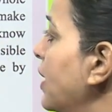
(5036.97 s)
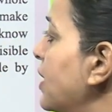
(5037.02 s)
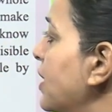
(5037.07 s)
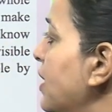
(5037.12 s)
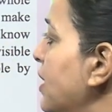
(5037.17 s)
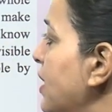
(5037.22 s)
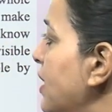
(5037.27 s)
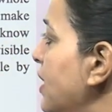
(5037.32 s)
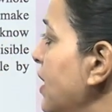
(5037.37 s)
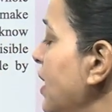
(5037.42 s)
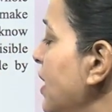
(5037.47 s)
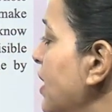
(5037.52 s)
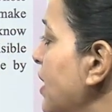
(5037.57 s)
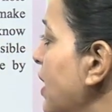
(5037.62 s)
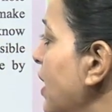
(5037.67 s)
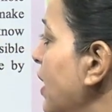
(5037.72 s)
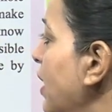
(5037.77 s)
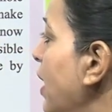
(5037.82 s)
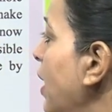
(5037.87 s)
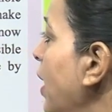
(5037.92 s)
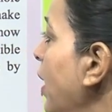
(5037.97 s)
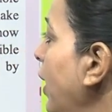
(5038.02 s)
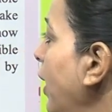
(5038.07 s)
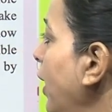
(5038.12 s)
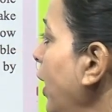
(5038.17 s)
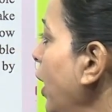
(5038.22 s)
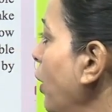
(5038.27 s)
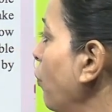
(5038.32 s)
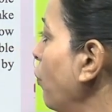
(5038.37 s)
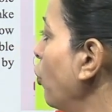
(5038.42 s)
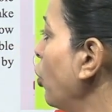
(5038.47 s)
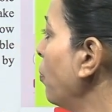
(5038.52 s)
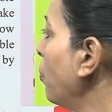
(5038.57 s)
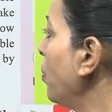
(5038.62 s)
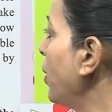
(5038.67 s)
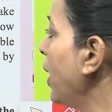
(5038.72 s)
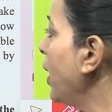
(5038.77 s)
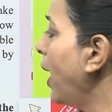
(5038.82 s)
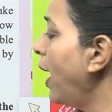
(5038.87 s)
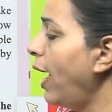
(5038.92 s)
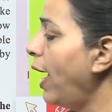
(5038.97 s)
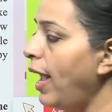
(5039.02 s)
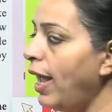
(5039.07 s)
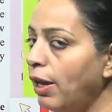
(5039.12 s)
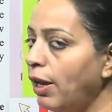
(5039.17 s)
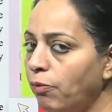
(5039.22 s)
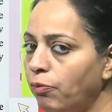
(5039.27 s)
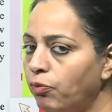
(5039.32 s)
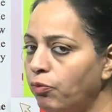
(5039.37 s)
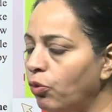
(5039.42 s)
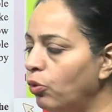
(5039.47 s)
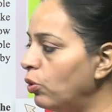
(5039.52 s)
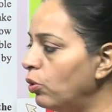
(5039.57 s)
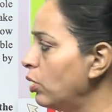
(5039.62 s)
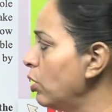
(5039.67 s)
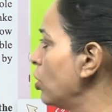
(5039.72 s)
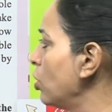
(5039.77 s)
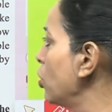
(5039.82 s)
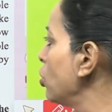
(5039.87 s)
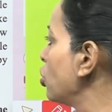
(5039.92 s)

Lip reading: this decision, it would be helpful